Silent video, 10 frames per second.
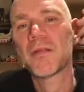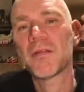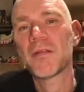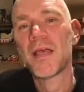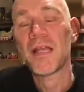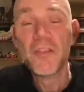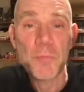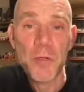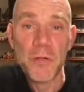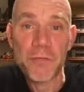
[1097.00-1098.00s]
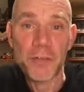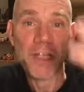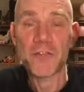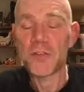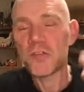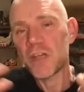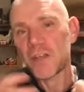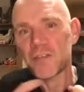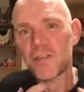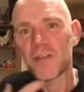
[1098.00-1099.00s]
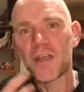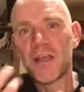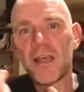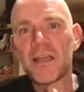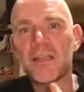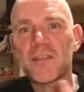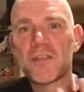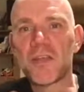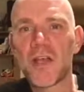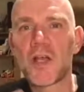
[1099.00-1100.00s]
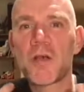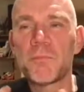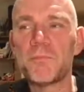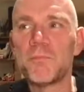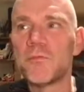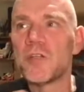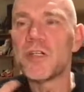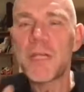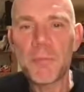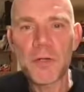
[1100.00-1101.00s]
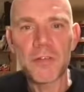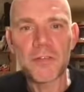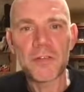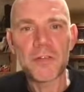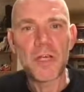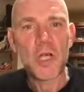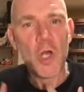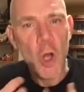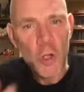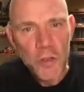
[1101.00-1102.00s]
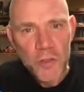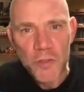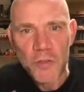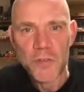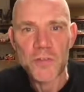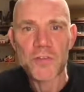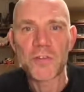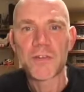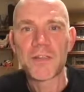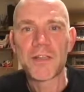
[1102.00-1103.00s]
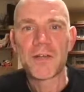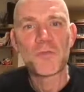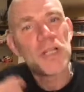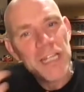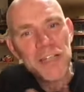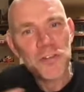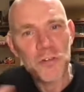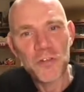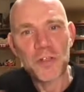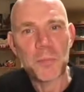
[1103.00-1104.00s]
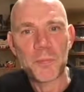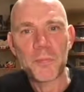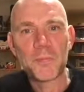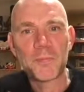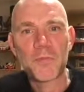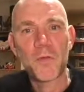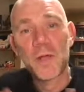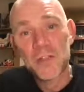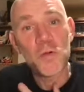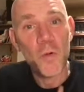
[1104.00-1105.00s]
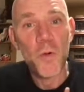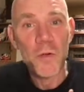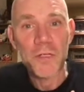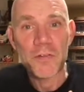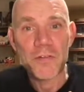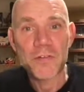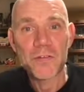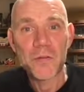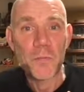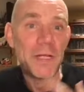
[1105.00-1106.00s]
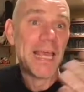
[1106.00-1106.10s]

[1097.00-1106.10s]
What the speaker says: that's beautiful. That suggests this deliberate, conscious relationship with your audience, with